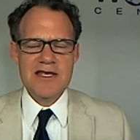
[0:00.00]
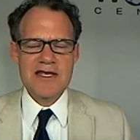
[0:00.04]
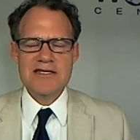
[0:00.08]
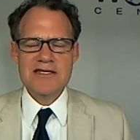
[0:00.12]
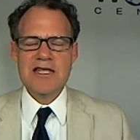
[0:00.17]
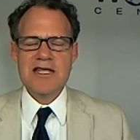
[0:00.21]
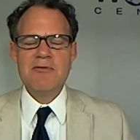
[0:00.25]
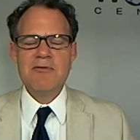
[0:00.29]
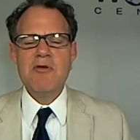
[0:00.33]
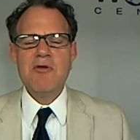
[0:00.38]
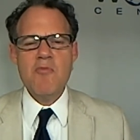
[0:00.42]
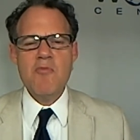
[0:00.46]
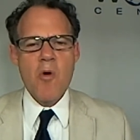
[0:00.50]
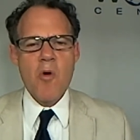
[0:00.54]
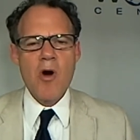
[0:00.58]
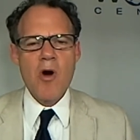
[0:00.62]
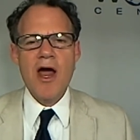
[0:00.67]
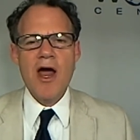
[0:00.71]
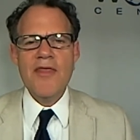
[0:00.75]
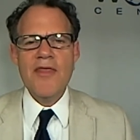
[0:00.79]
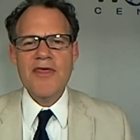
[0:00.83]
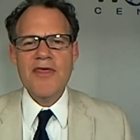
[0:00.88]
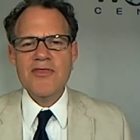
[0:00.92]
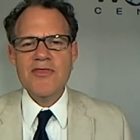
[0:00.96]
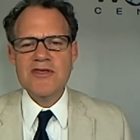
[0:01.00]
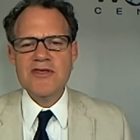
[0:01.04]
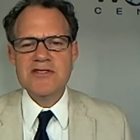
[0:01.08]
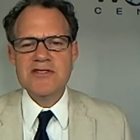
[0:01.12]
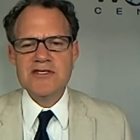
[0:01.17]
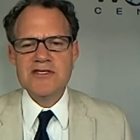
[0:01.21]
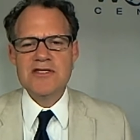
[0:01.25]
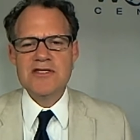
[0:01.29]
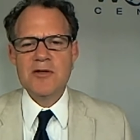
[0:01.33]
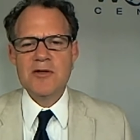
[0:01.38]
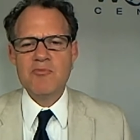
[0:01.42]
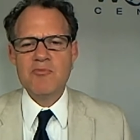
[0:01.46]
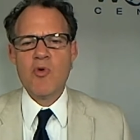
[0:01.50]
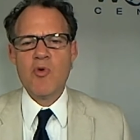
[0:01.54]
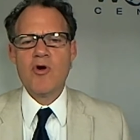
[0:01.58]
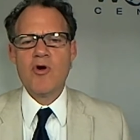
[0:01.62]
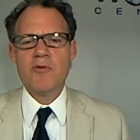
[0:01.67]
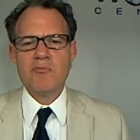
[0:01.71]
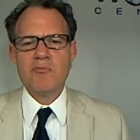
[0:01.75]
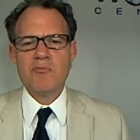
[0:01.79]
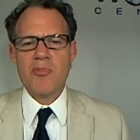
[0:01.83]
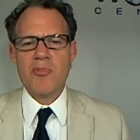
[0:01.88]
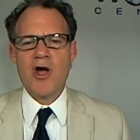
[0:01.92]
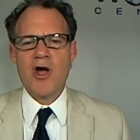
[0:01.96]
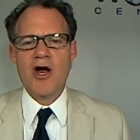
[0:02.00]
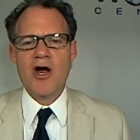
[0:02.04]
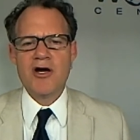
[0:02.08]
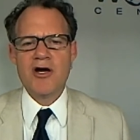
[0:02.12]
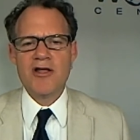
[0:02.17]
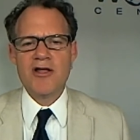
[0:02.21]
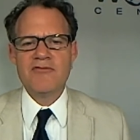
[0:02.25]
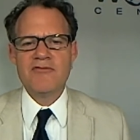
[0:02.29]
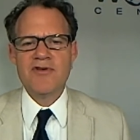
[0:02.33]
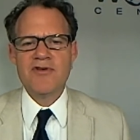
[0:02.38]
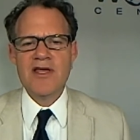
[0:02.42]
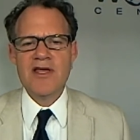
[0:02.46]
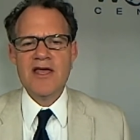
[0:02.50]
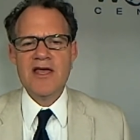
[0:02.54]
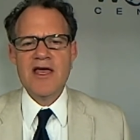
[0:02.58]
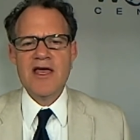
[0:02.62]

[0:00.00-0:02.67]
Tell me more. I think this is an important part of,